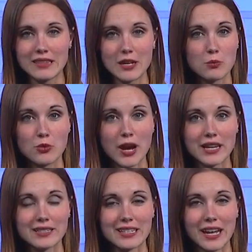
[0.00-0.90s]
They are
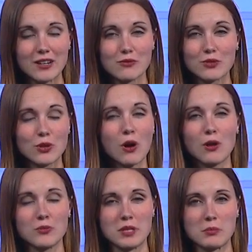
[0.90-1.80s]
praying tonight for all
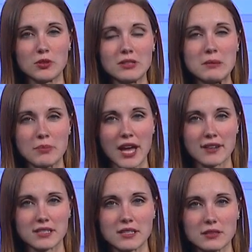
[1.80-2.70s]
the people
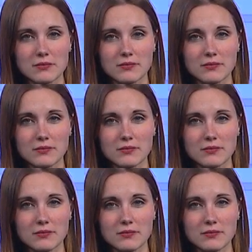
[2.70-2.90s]
impacted.